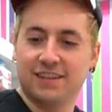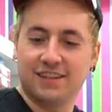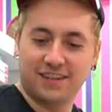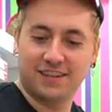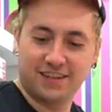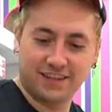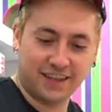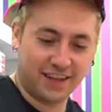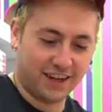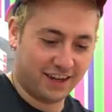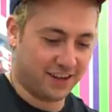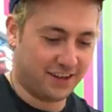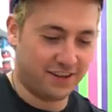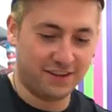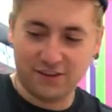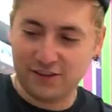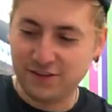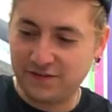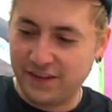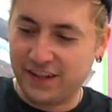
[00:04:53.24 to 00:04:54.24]
It's like,
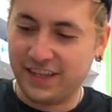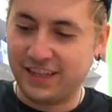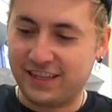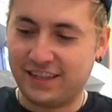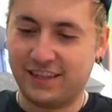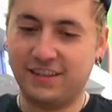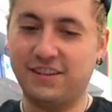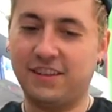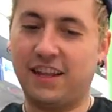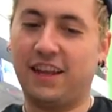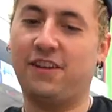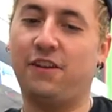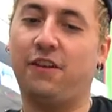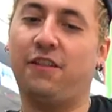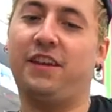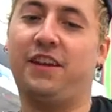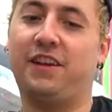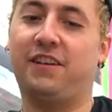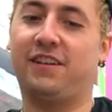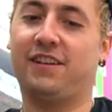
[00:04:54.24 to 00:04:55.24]
feel it, there's like
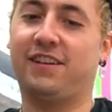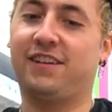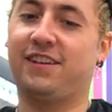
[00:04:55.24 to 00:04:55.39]
nothing here.